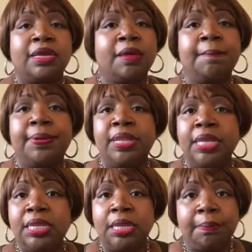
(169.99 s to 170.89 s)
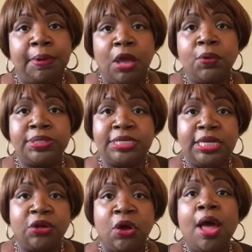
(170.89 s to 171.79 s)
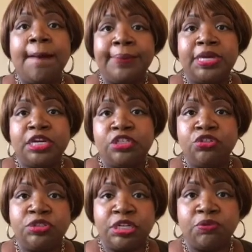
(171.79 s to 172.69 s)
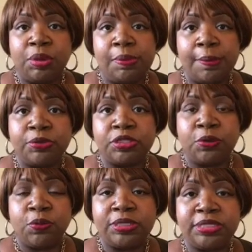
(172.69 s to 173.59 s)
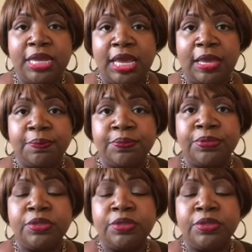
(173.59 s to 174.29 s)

completely blow a deal because you didn't remember someone's name.